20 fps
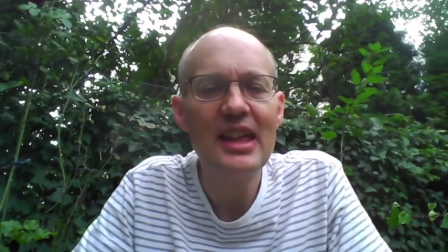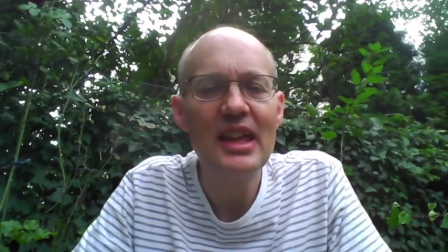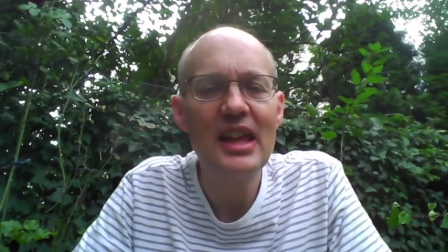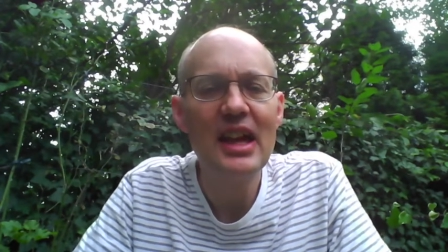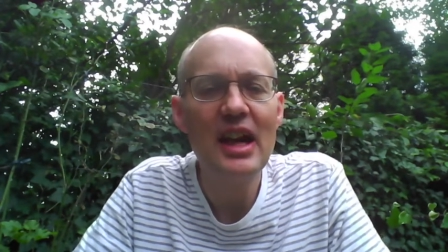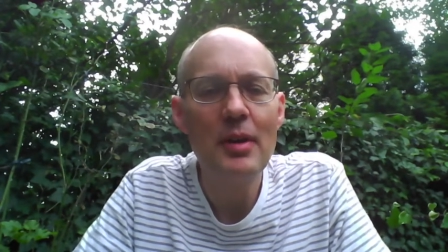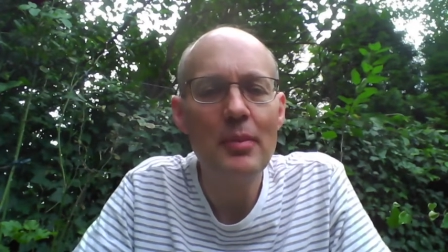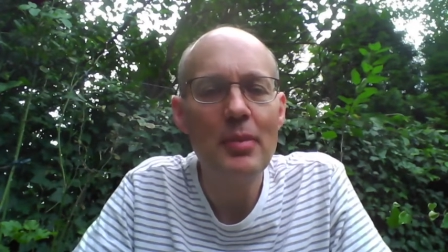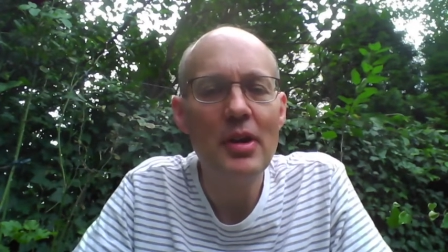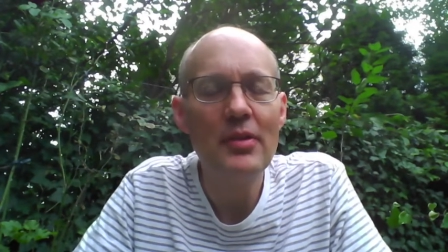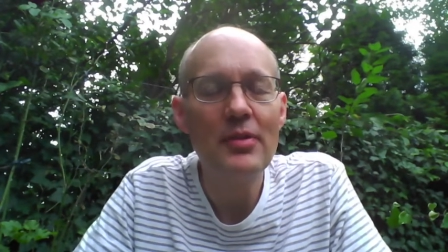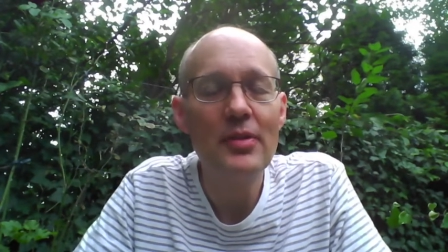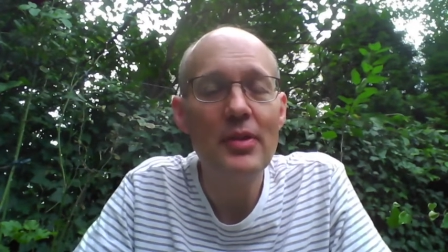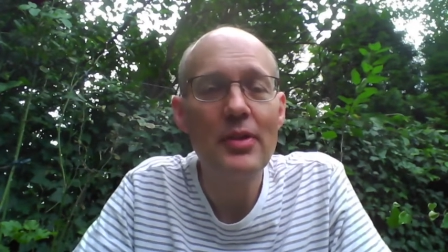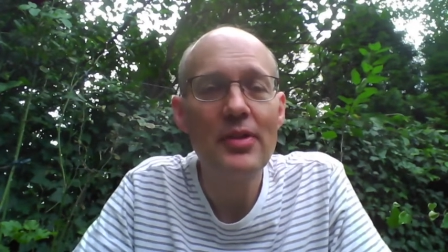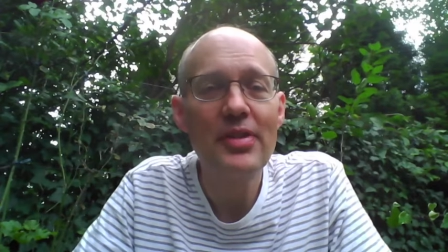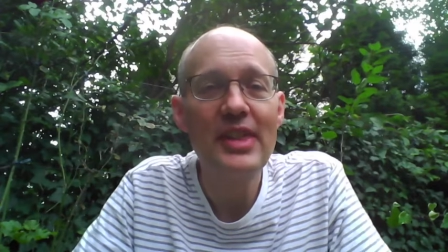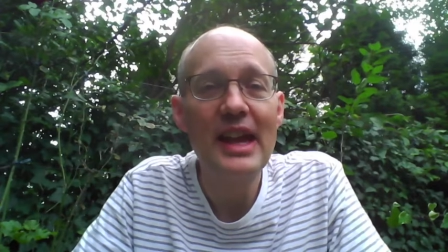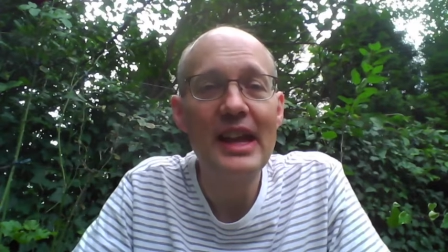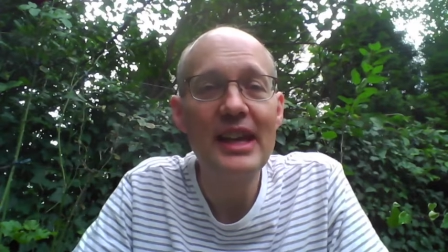above all,
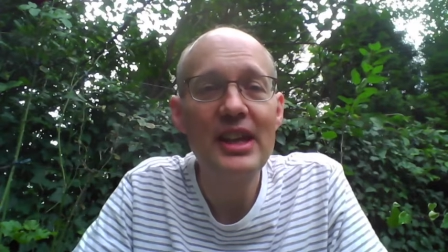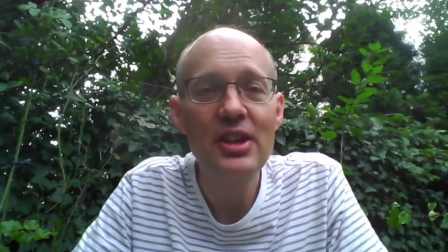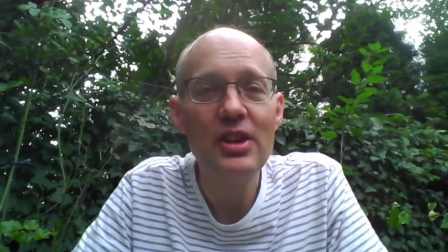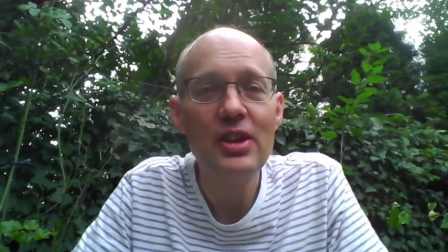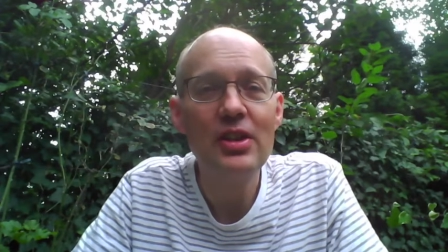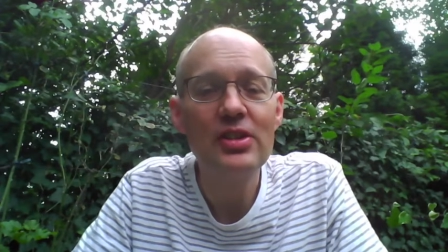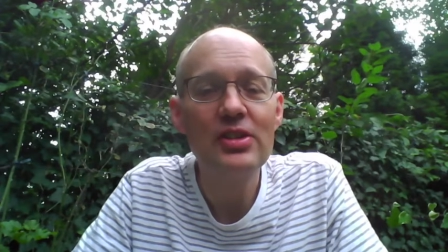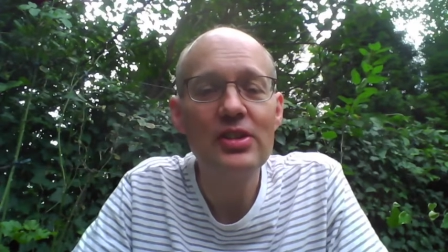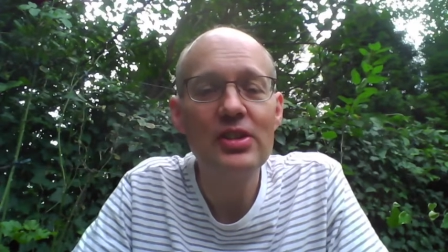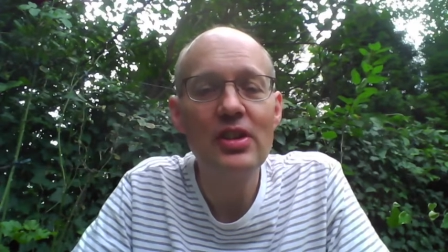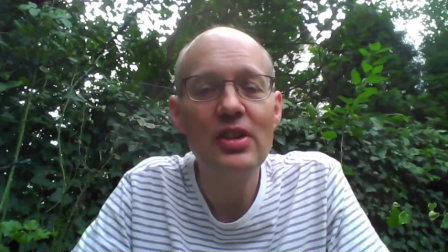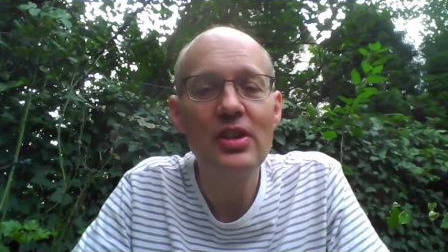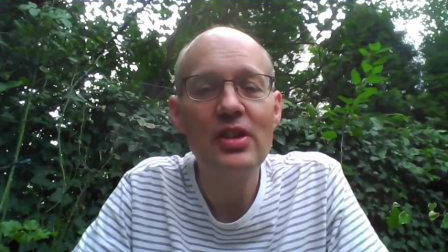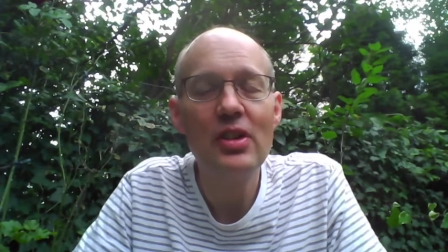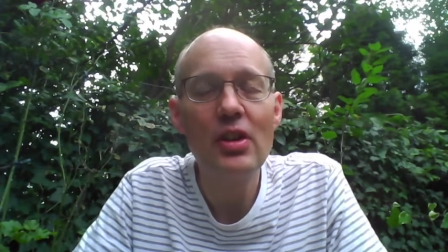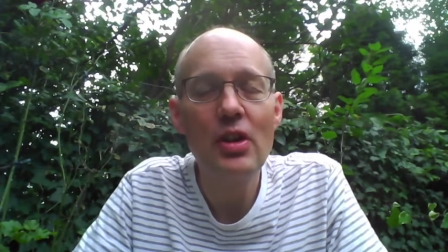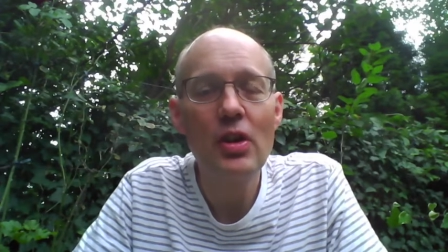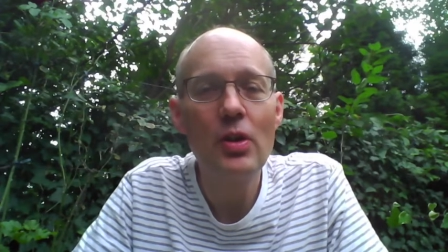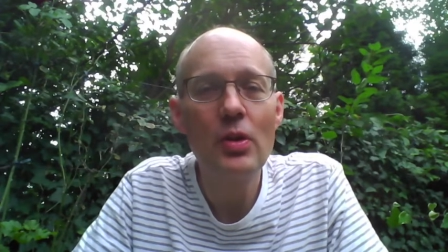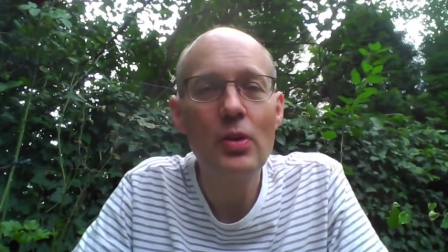thank you to
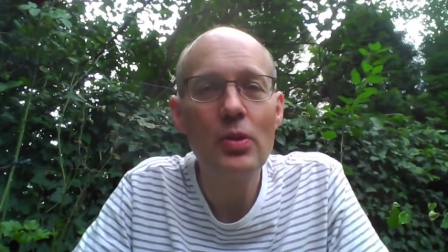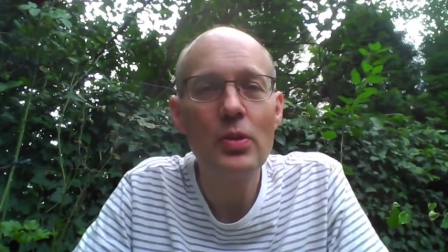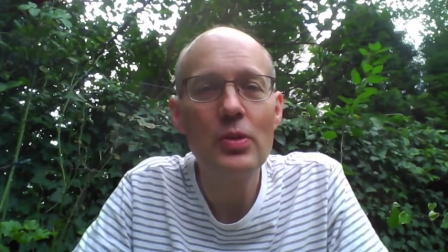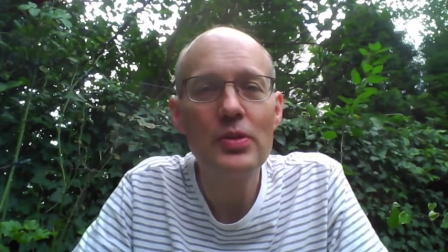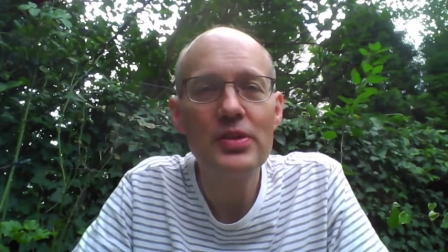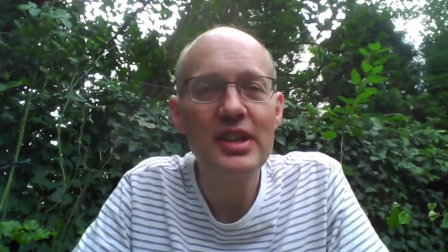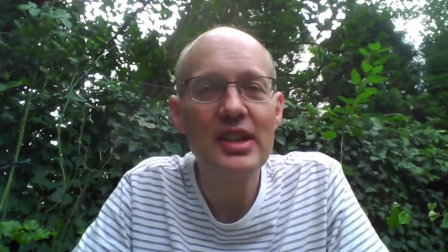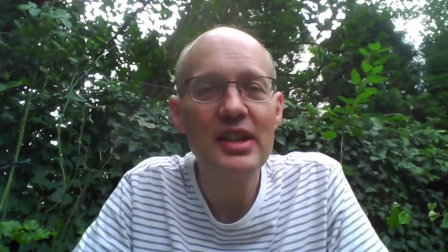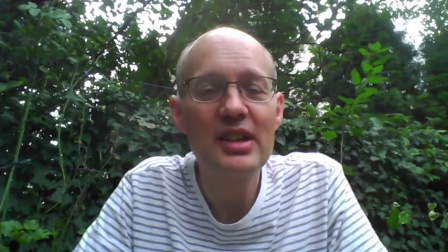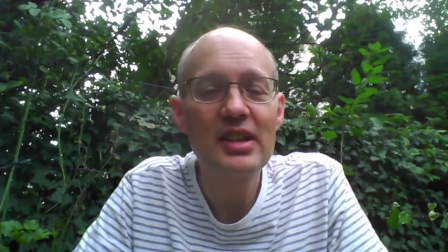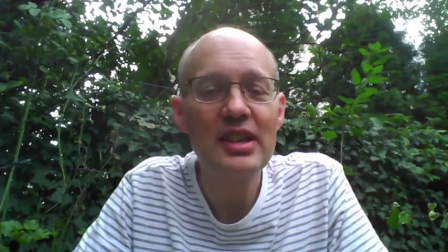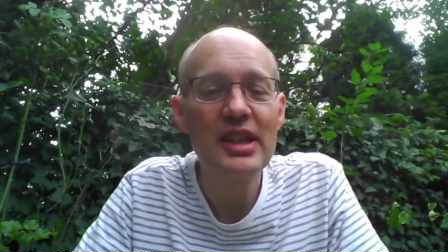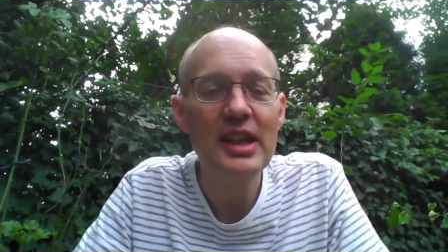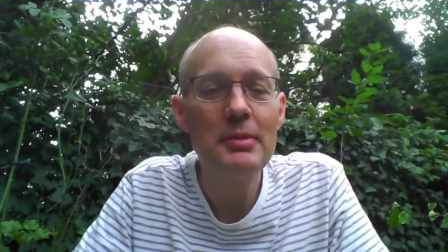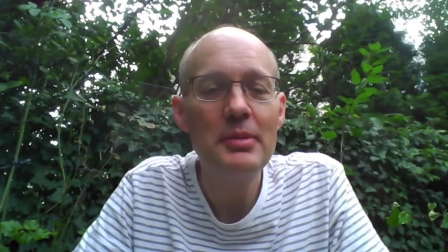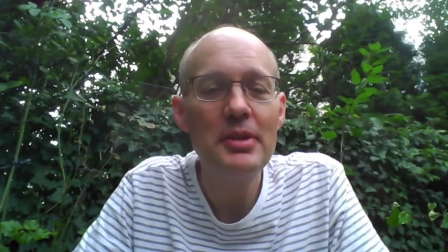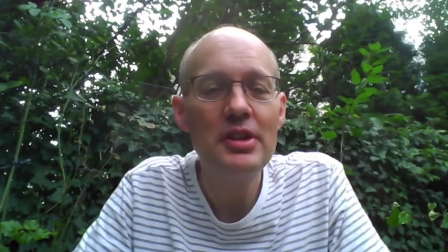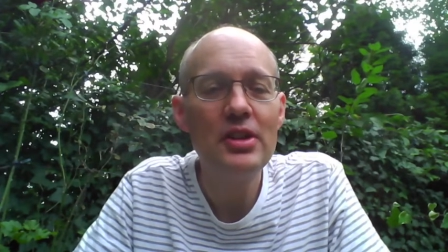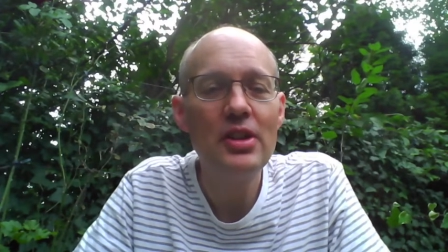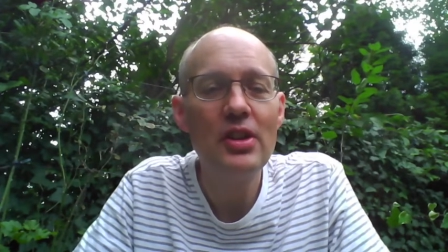all those at
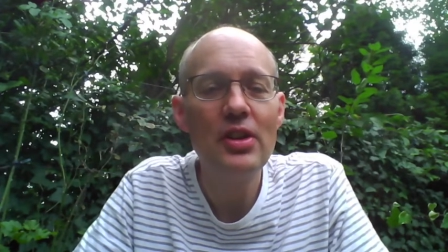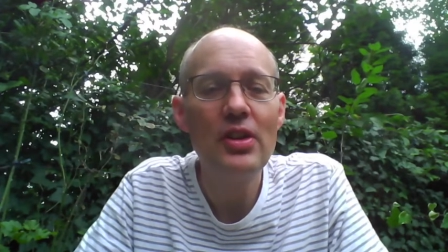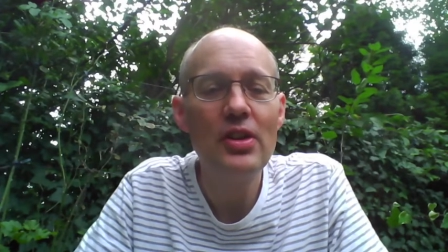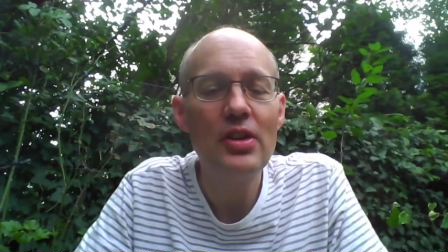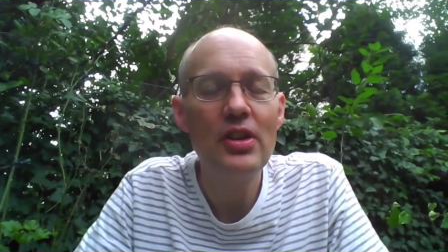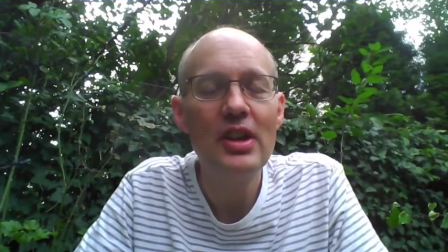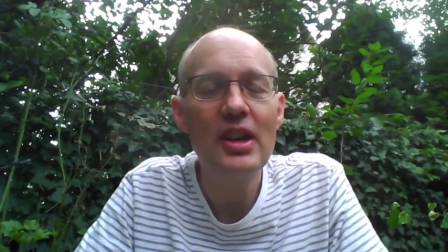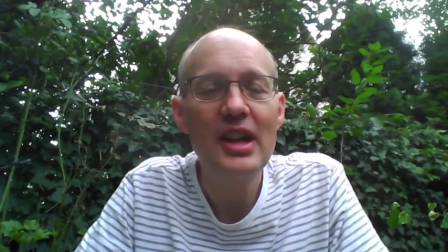Claremont who